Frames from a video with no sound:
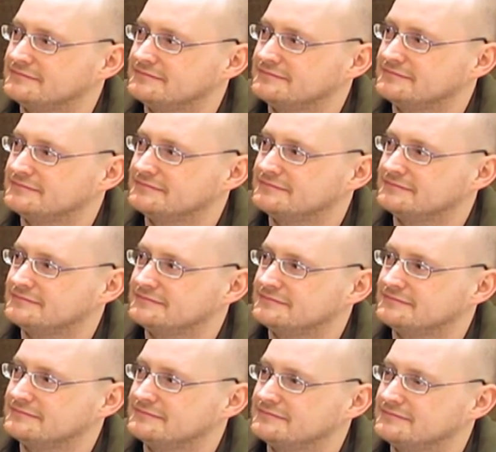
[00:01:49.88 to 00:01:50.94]

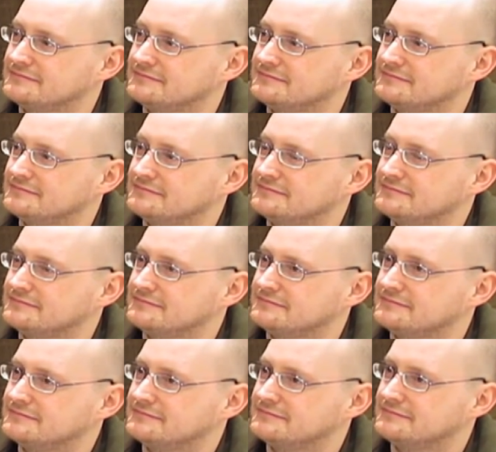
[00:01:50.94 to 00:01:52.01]

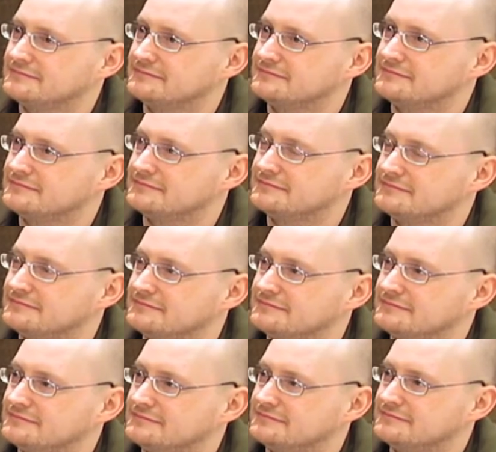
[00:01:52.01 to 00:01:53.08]

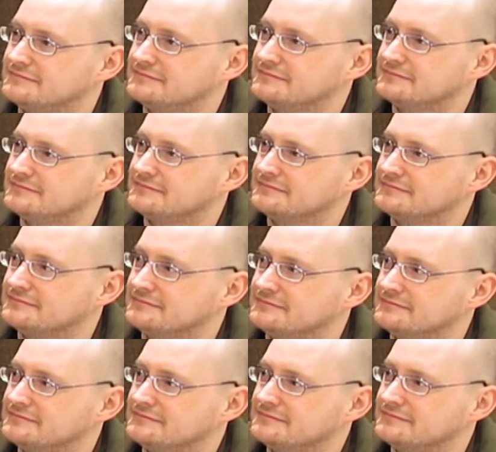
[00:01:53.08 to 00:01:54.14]

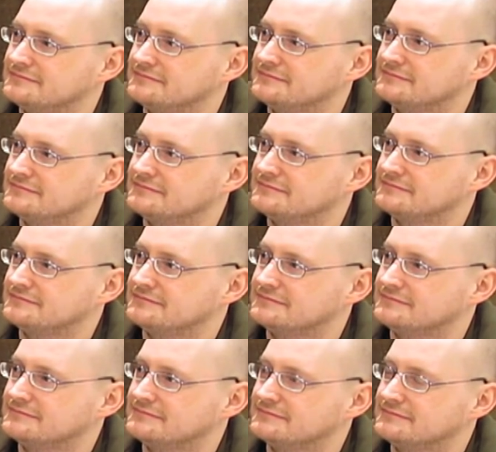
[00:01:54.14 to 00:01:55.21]

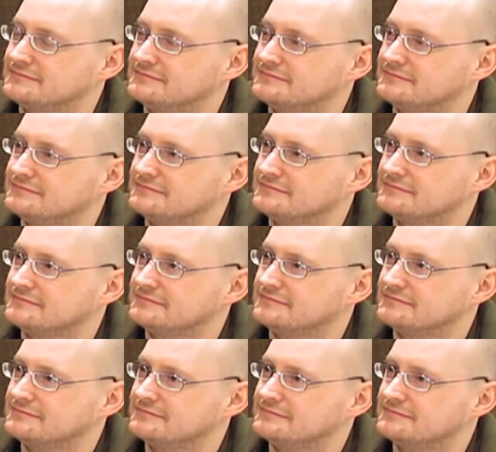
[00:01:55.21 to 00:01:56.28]

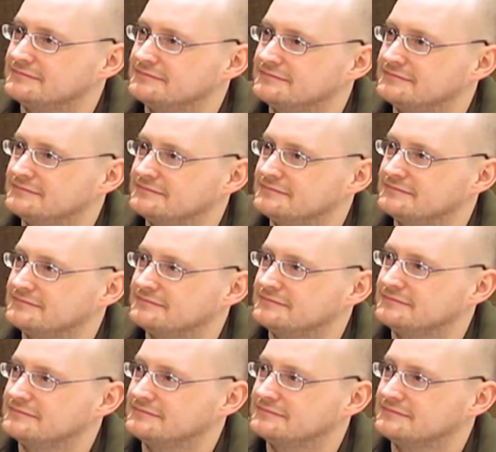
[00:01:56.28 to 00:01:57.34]

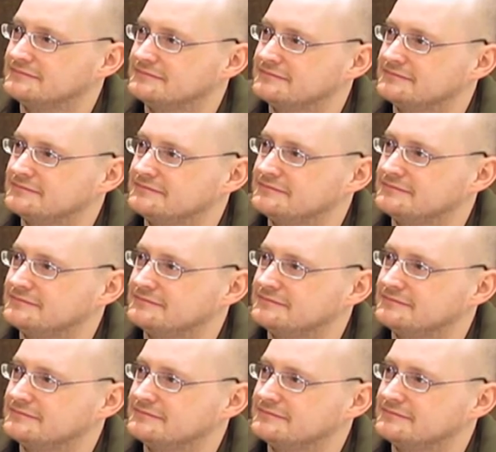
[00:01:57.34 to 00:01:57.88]
The person shown says nothing.